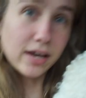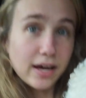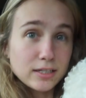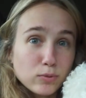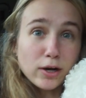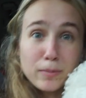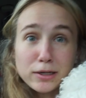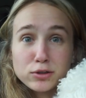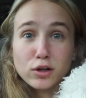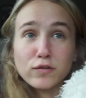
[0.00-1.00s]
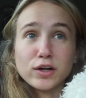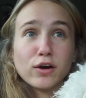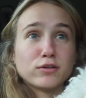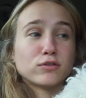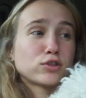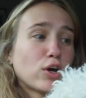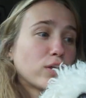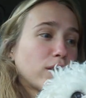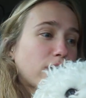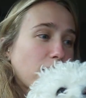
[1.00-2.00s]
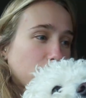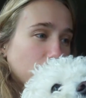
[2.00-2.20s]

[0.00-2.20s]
guys, welcome back to another video. So it's currently like